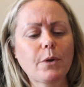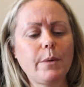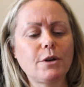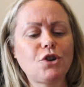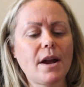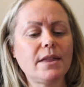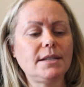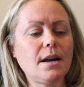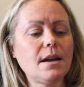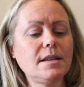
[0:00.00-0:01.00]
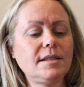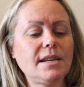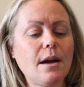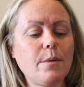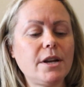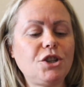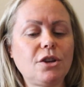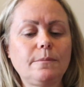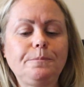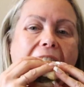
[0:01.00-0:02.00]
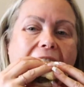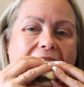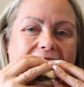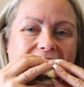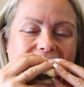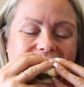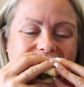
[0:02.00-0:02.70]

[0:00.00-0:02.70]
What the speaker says: We are trying the Dunkin' sandwich. I